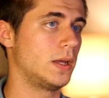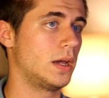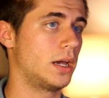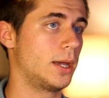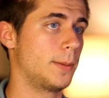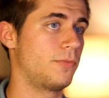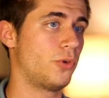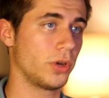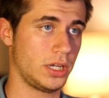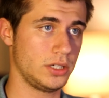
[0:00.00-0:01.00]

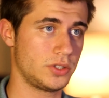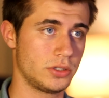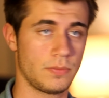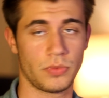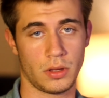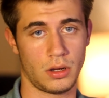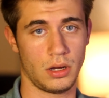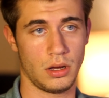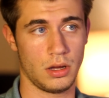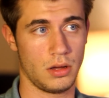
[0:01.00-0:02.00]
4 gigs
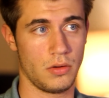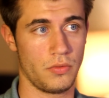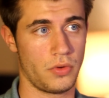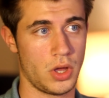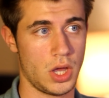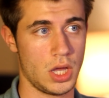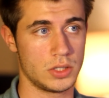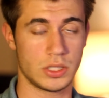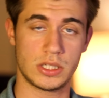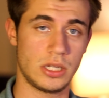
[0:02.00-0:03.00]
of
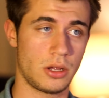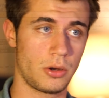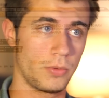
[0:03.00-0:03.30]
1600